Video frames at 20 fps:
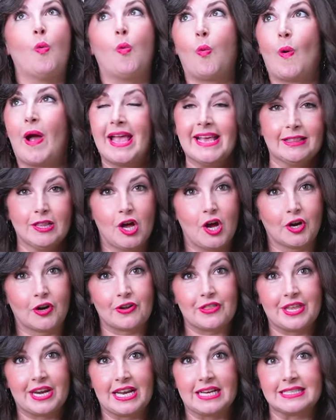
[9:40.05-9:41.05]
way
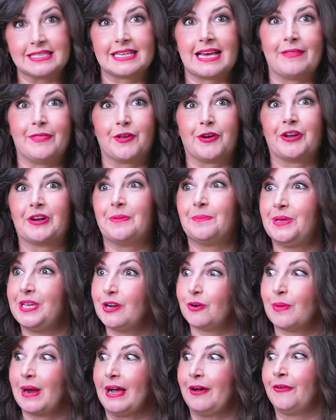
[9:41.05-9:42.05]
longer than us and they're going to
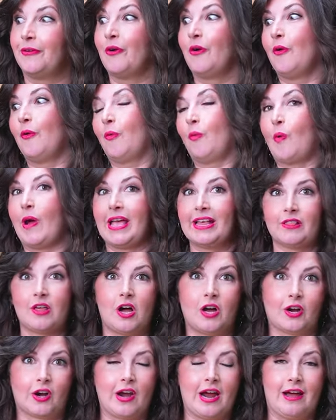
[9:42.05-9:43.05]
be around way
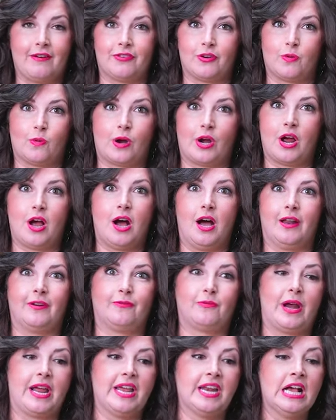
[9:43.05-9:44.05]
longer after we're gone,
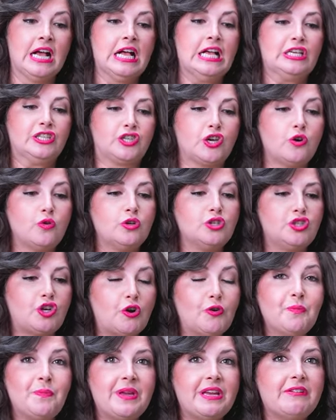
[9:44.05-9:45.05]
right? So
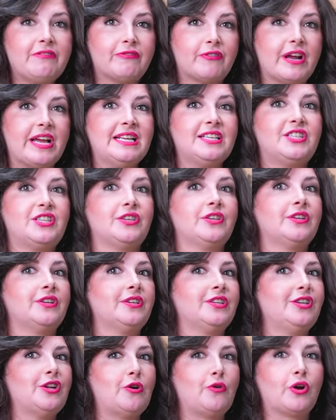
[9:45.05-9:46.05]
don't be afraid
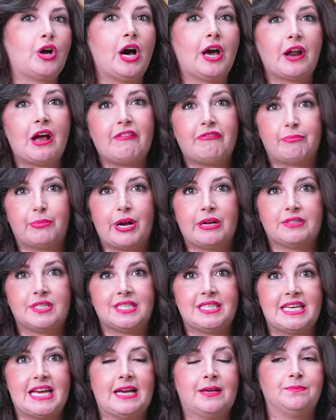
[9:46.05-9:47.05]
to, you know, cut off brown
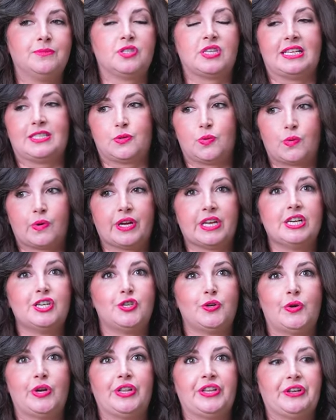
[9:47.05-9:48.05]
stems. That's what we're going to
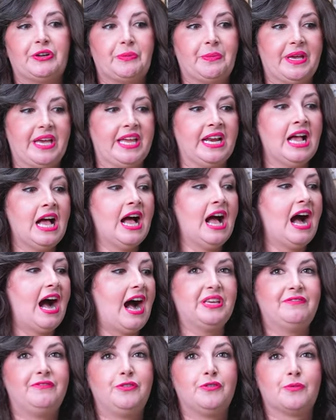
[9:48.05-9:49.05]
do in a little bit.
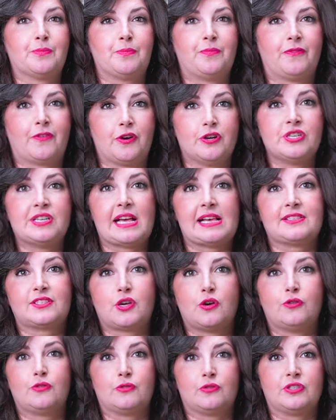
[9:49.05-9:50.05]
If your fern does
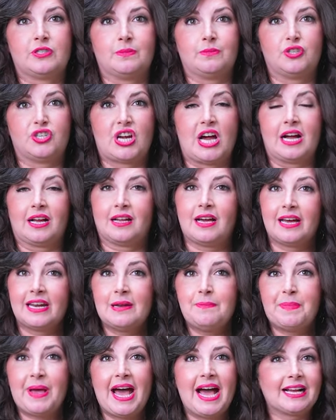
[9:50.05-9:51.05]
go through some shock, cut
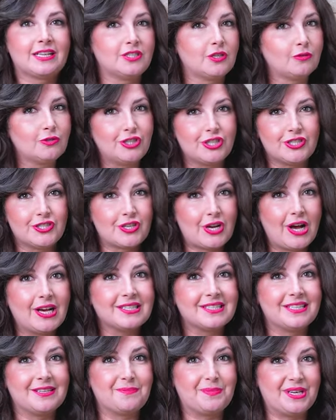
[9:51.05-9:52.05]
it back. Don't just
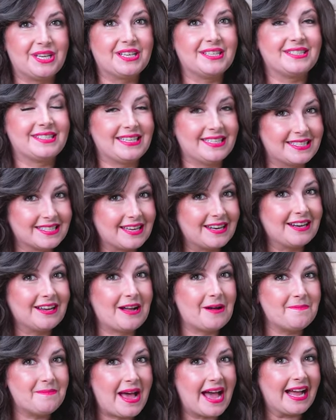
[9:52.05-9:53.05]
toss it because it's going to
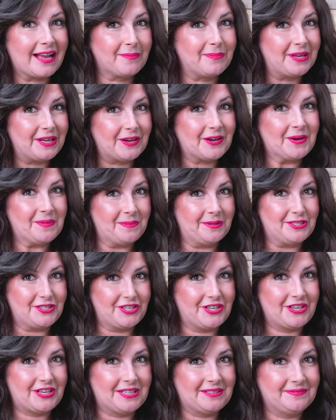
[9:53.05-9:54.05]
come back bigger and
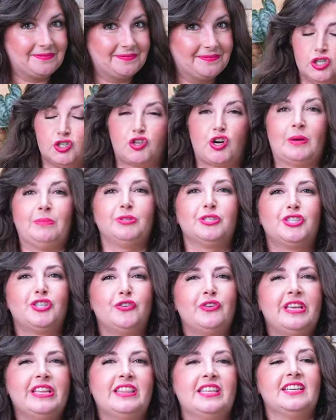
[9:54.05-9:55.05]
bushier
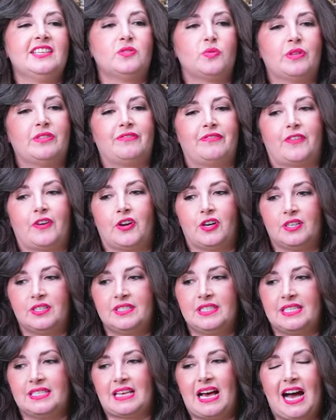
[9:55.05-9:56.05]
troubleshooting things with
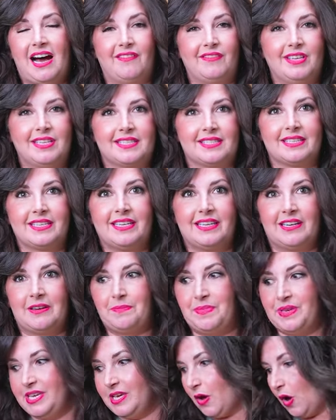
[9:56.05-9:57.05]
ferns is obviously going
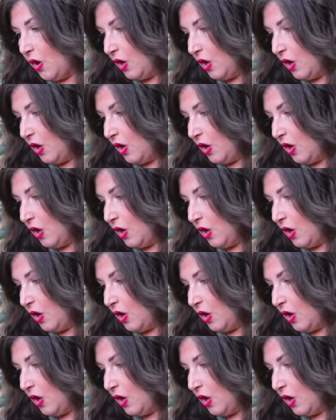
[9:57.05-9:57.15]
to be